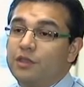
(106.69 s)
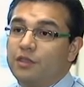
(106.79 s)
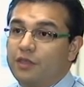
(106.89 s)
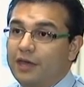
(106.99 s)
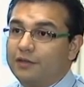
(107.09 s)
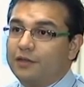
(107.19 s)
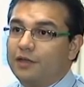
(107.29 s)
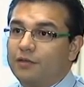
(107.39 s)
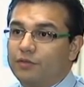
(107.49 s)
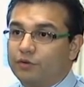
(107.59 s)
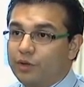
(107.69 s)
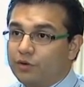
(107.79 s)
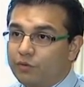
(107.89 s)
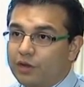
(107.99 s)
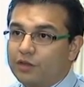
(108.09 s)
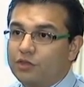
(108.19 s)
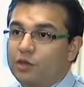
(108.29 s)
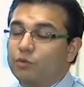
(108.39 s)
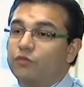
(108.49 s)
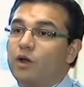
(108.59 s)
that uh, the Greater Reading
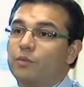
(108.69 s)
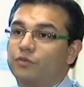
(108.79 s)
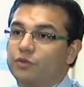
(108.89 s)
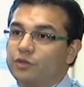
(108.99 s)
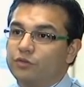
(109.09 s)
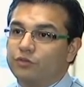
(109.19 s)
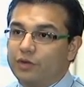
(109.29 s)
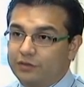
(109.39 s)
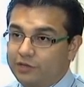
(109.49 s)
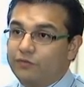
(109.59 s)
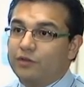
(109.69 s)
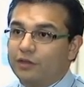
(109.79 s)
Chamber of Commerce and Industry has given